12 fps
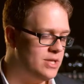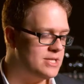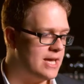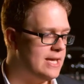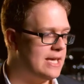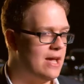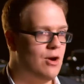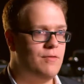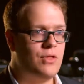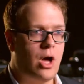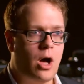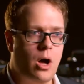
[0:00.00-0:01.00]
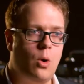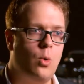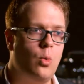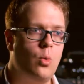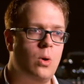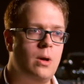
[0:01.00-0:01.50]
We take care of the
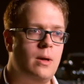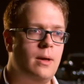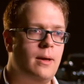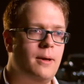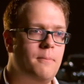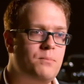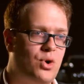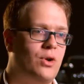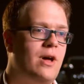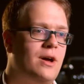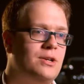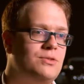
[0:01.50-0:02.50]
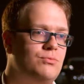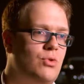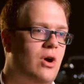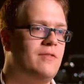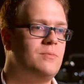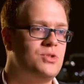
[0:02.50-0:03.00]
whole product
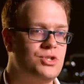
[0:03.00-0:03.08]
right from